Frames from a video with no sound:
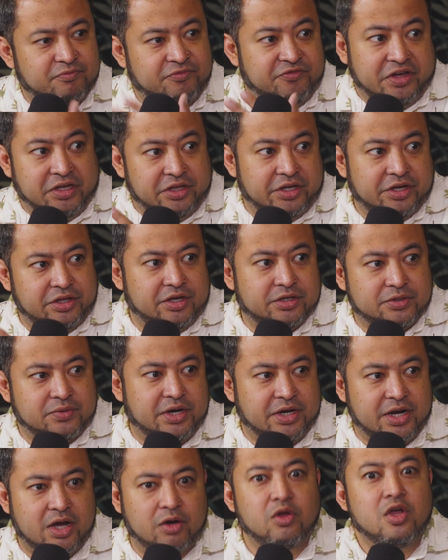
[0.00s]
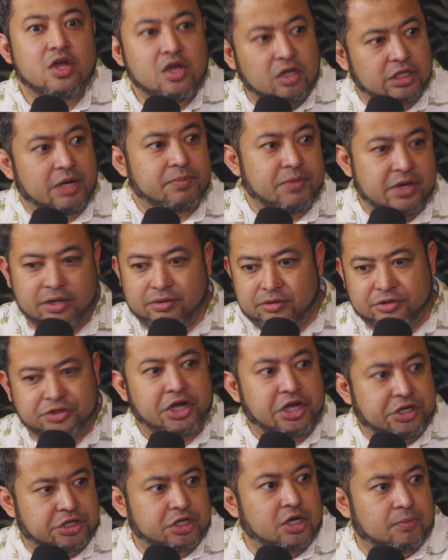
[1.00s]
feeling this right now. Let me
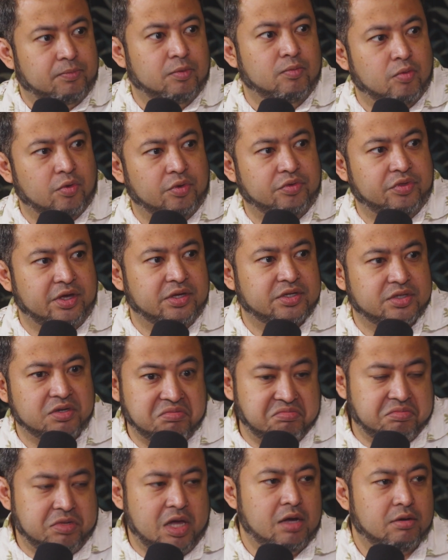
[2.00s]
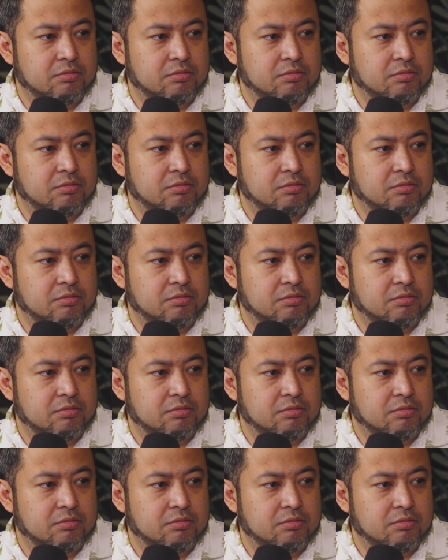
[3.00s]
change a couple more things. So yeah.